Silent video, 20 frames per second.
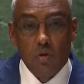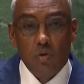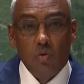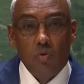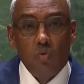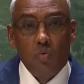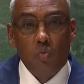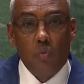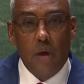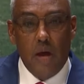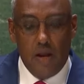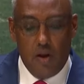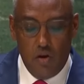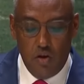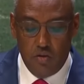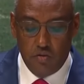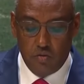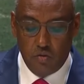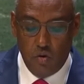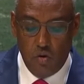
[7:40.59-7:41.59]
We are
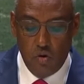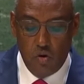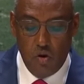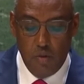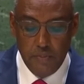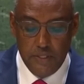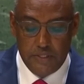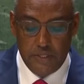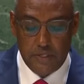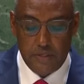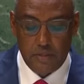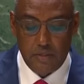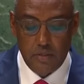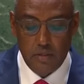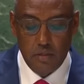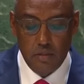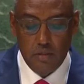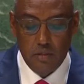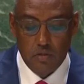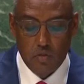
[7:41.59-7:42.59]
also committed
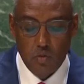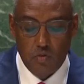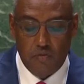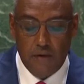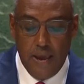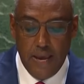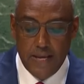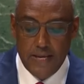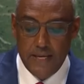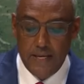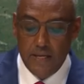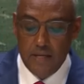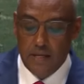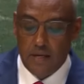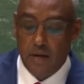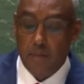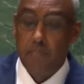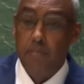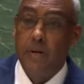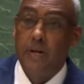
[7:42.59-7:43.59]
to finding
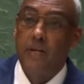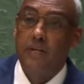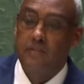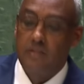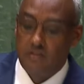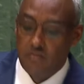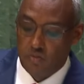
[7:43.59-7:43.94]
comprehensive